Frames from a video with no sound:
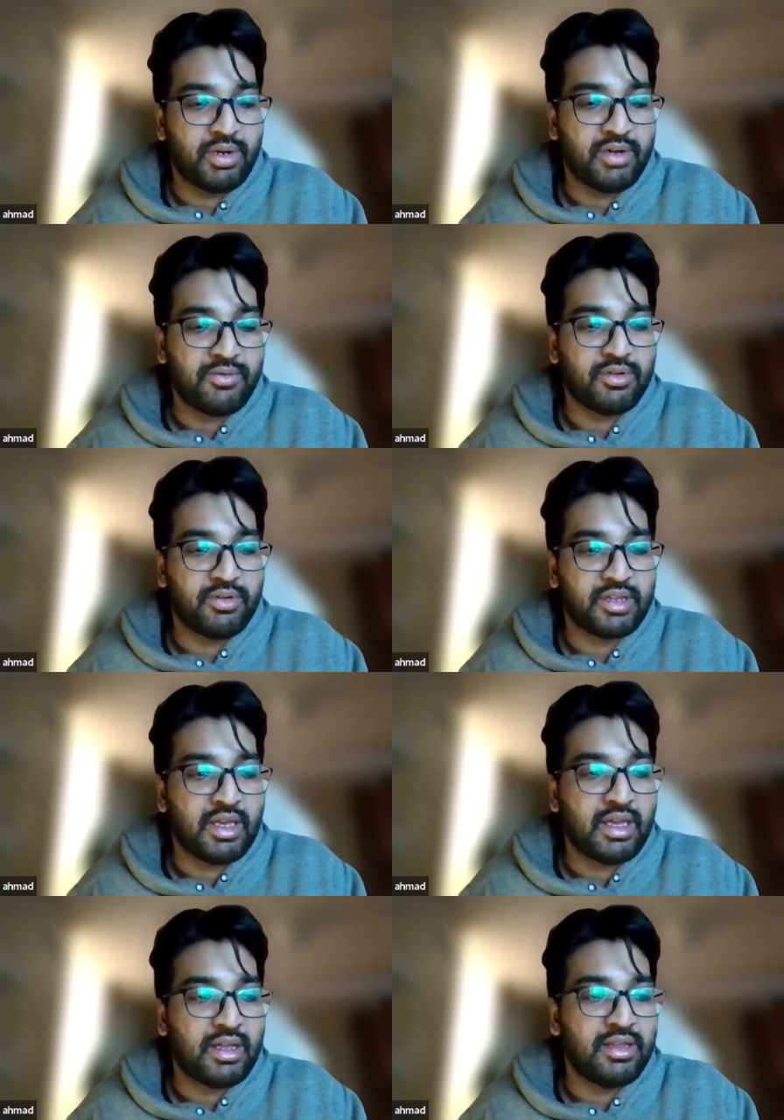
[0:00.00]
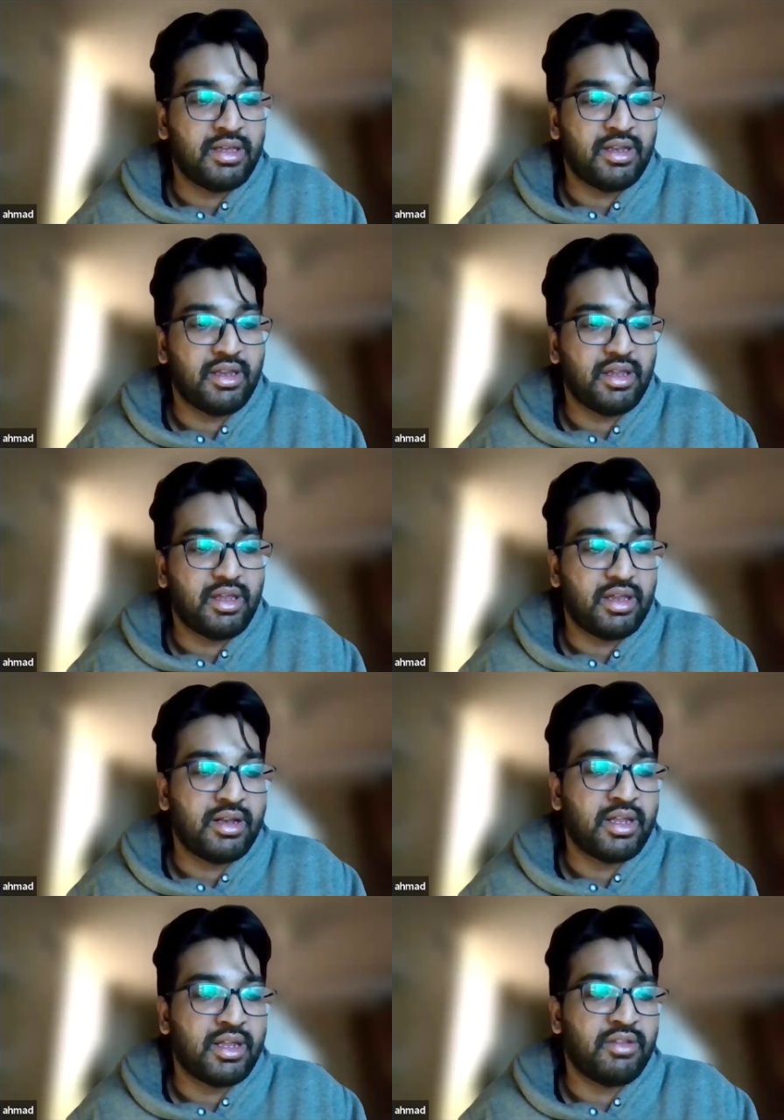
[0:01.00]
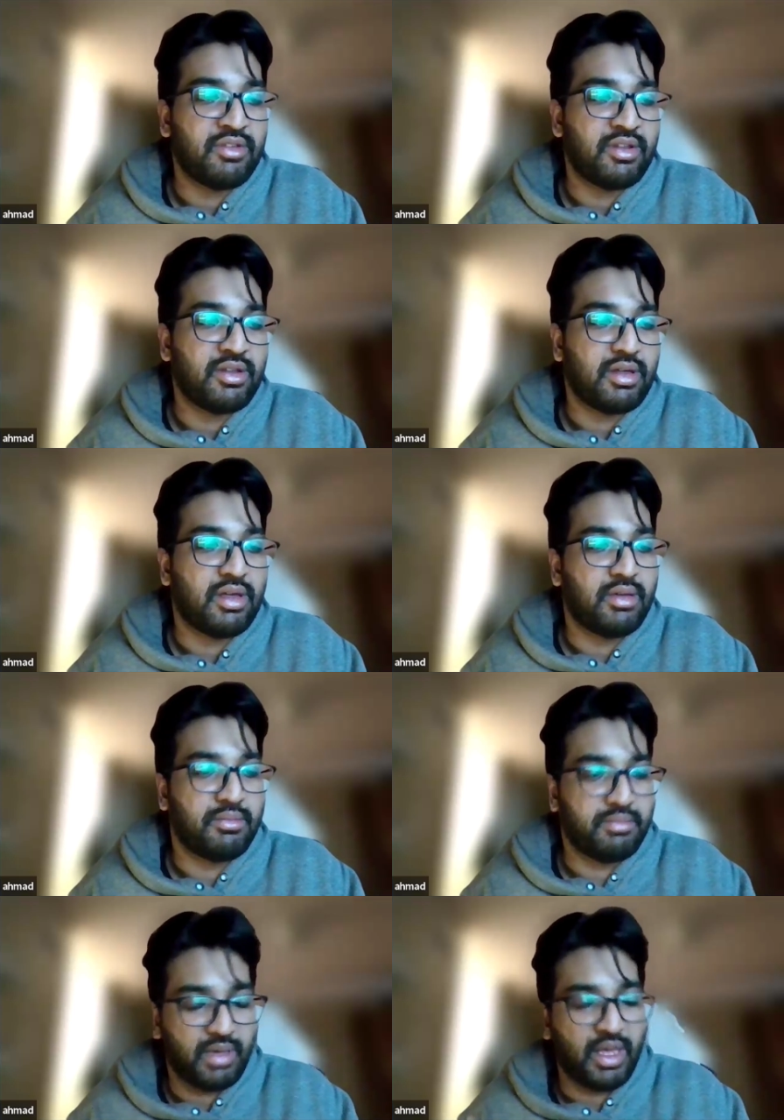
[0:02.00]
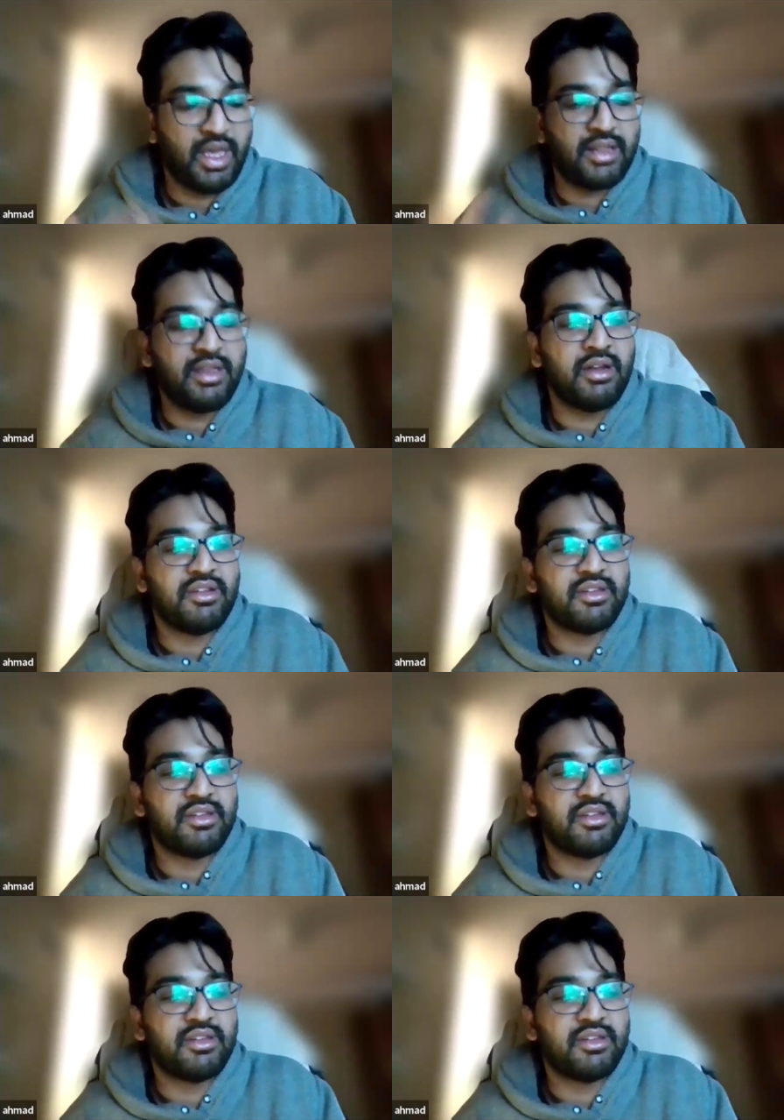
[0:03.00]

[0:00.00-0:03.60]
workforce, I had the intention, I had the